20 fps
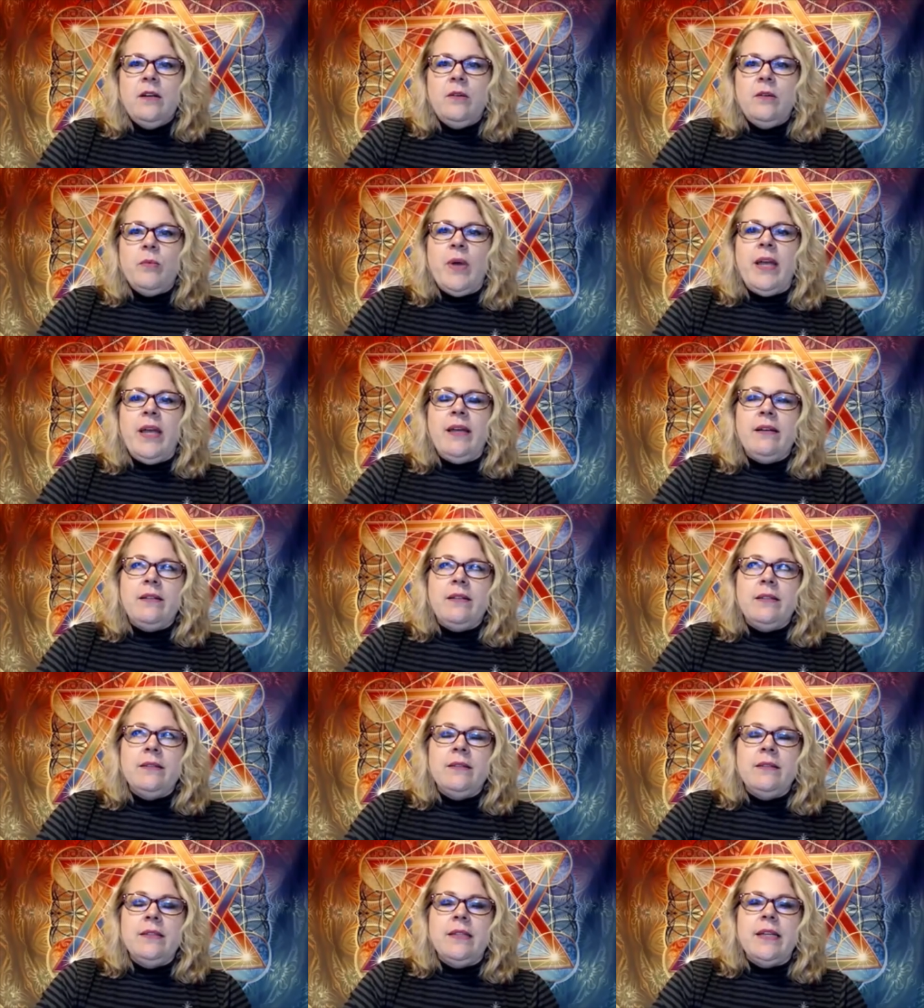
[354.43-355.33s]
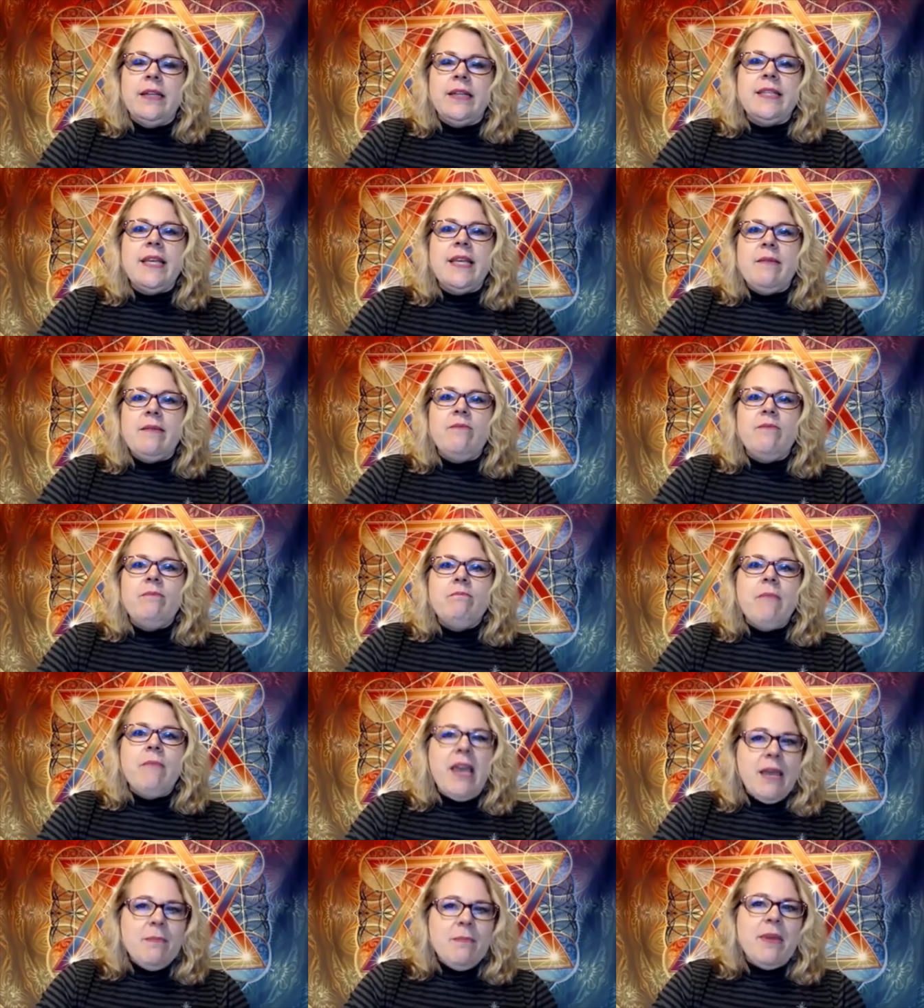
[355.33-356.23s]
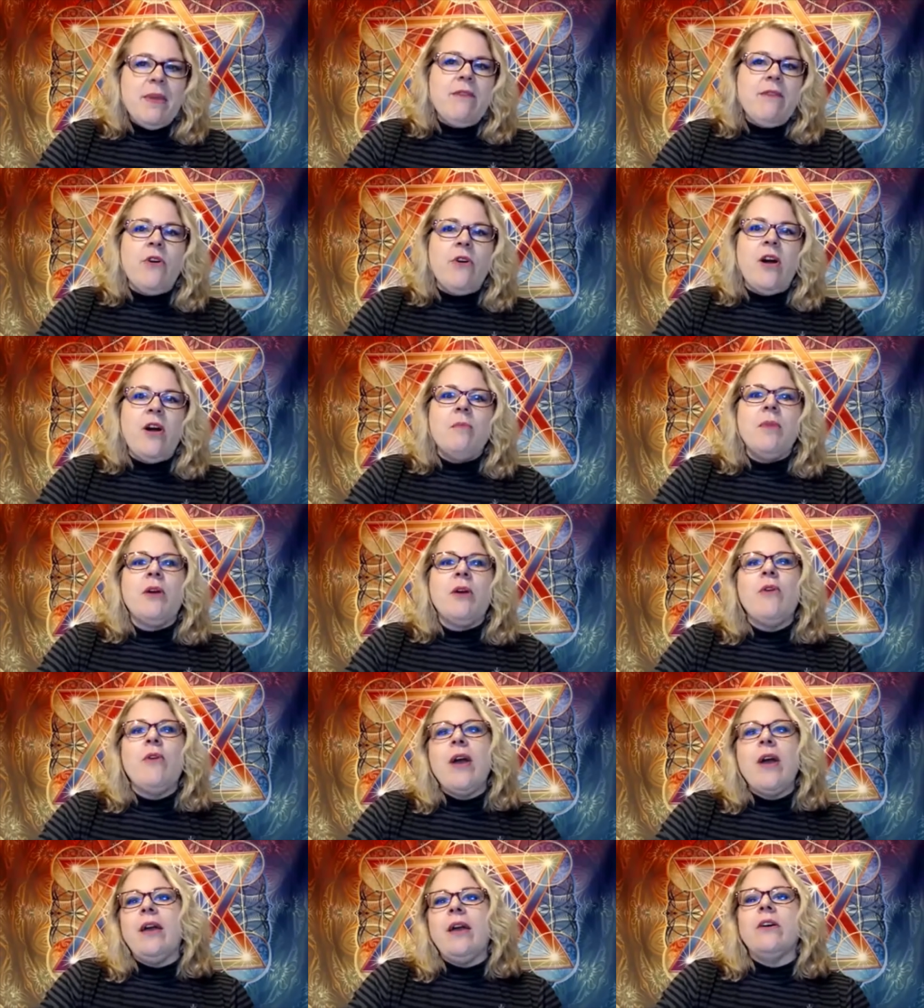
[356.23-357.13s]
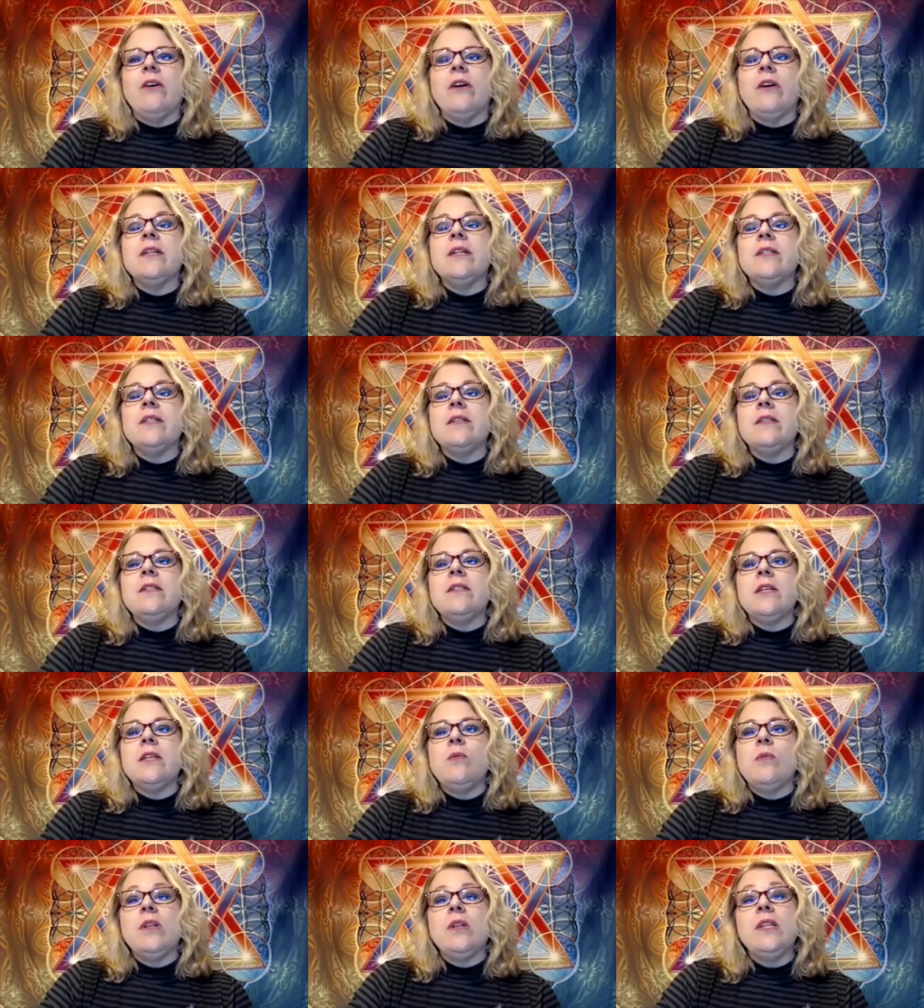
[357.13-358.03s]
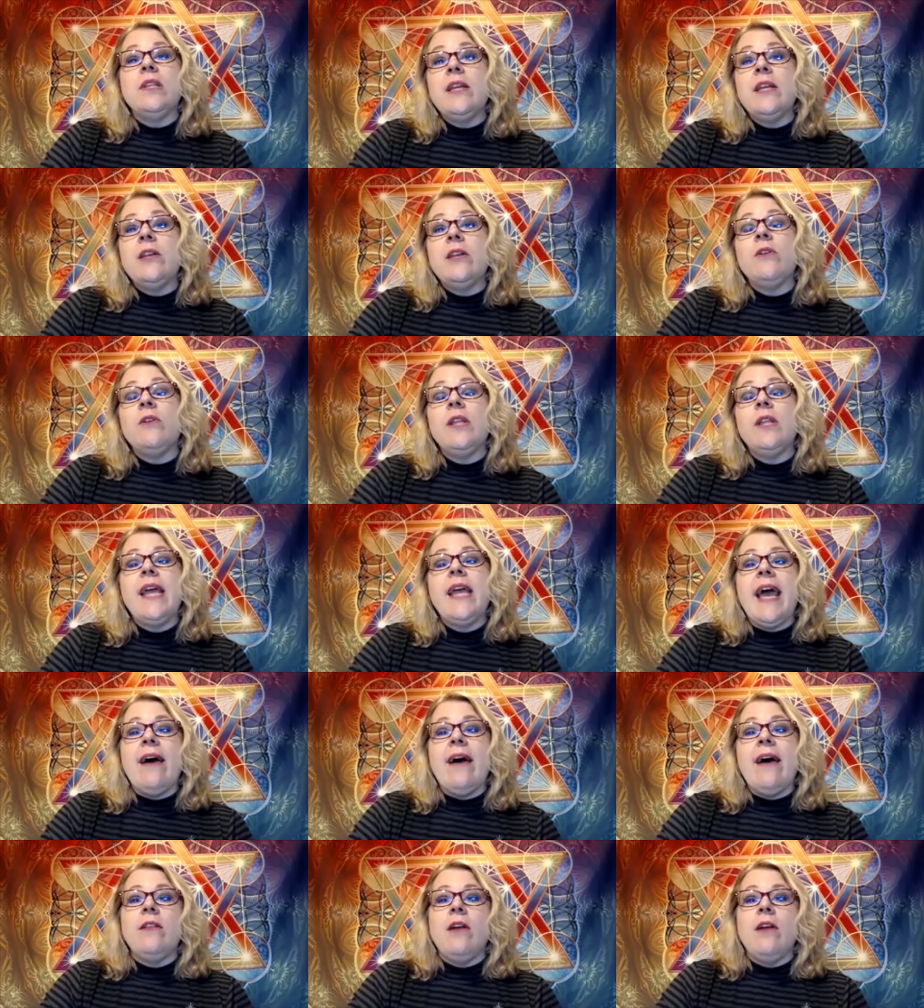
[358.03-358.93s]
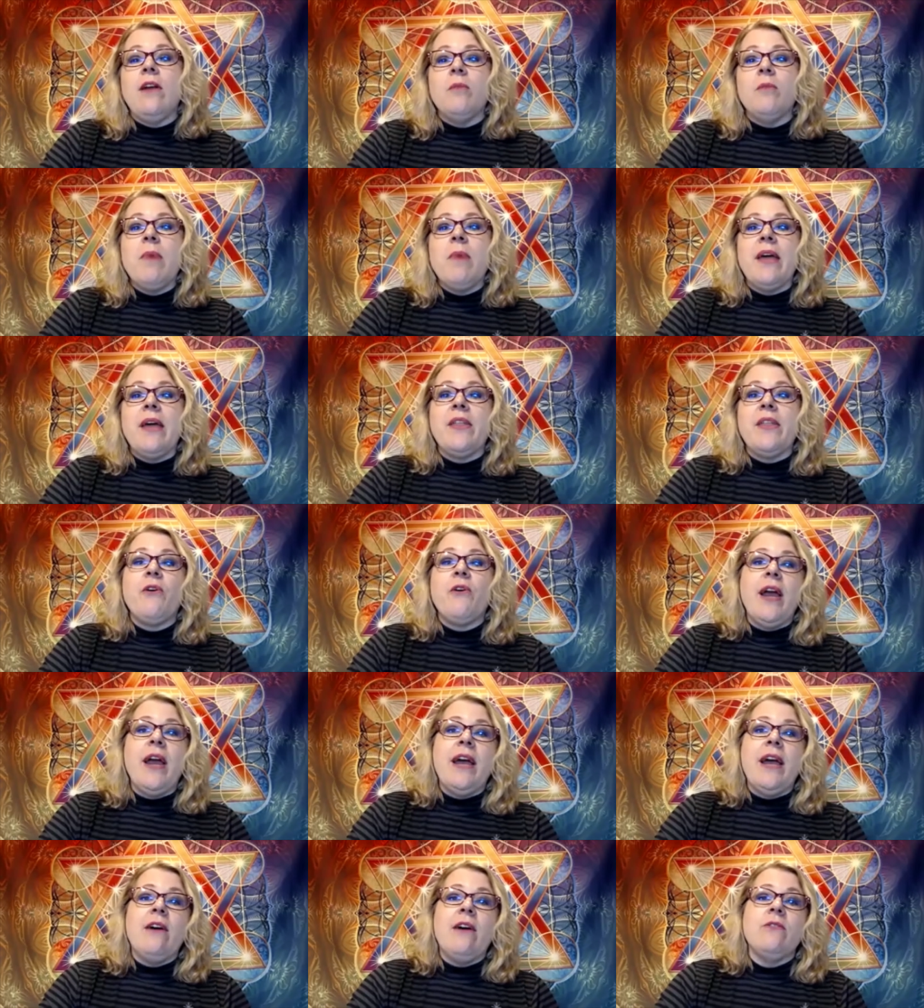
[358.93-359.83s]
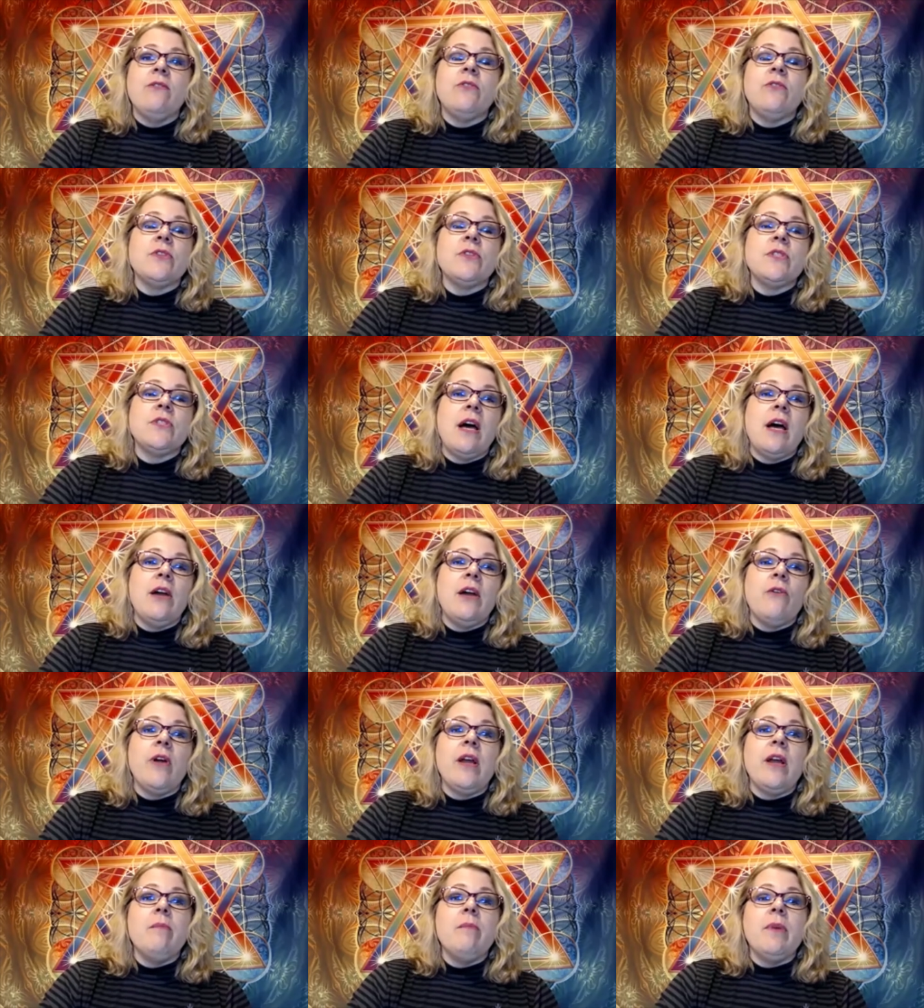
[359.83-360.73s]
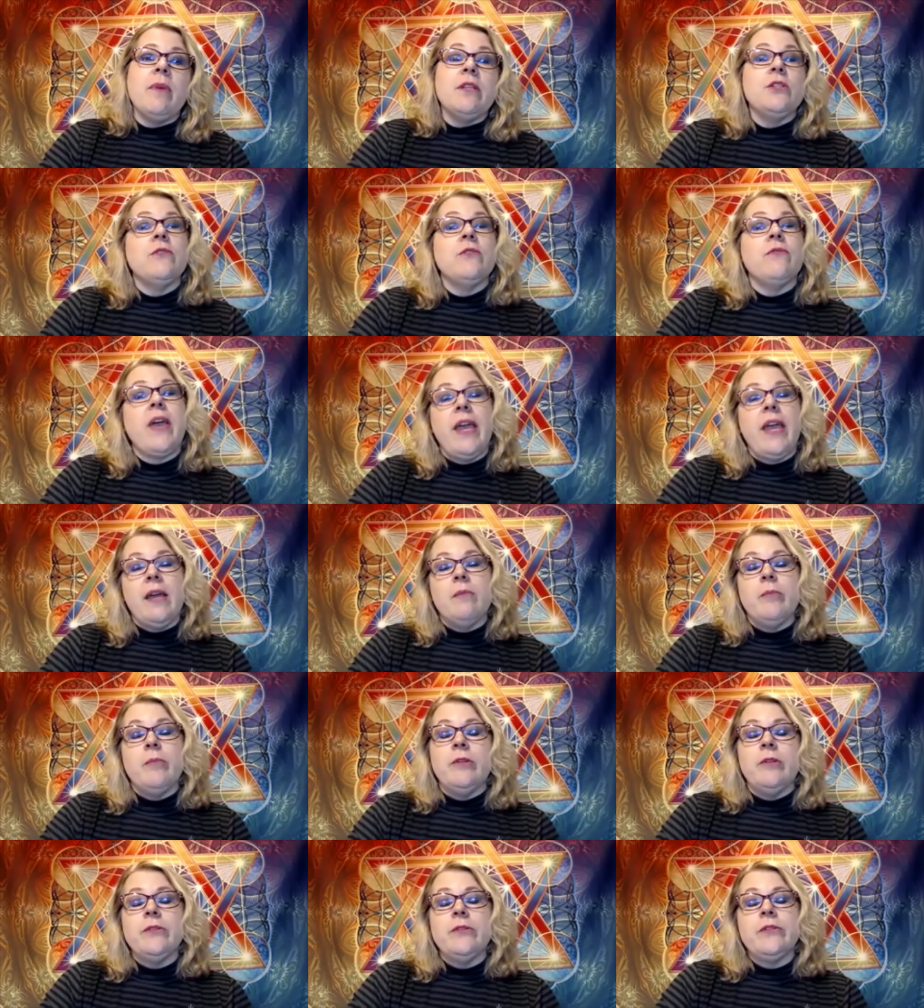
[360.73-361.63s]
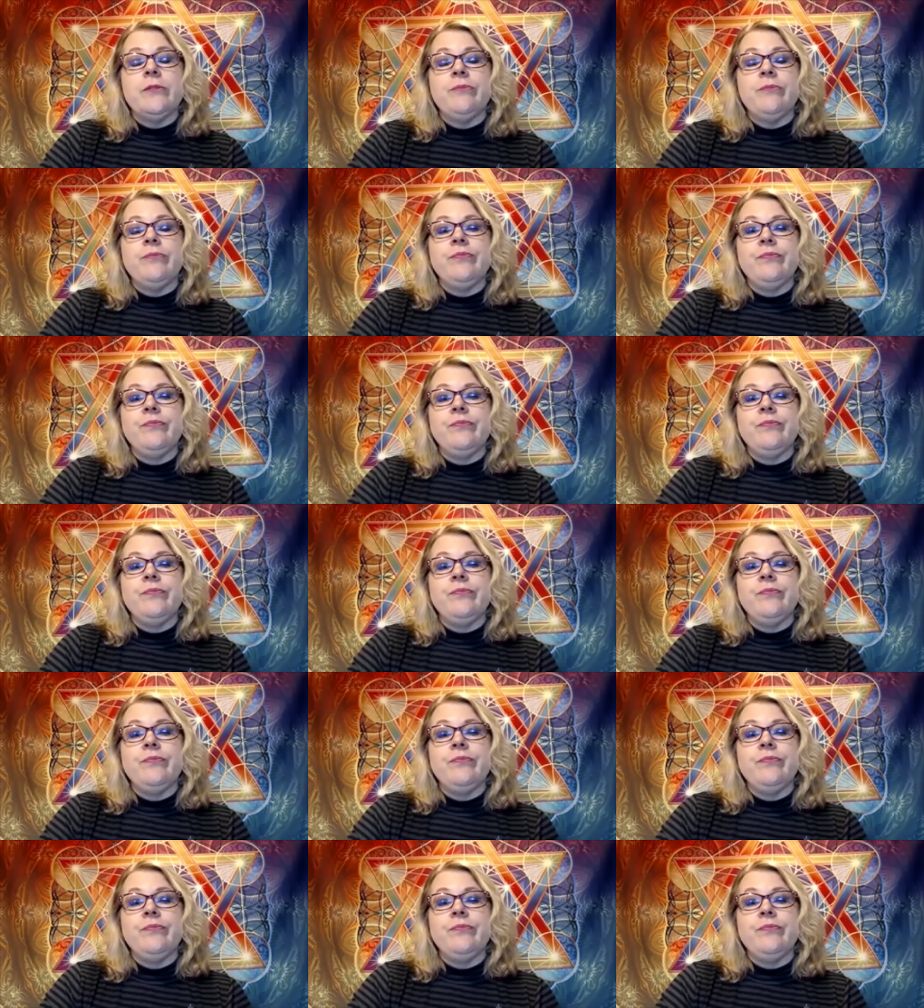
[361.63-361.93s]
Well, except maybe for our McGregor cousins who were literally outlawed by the crown for slaughtering a bunch of Campbells.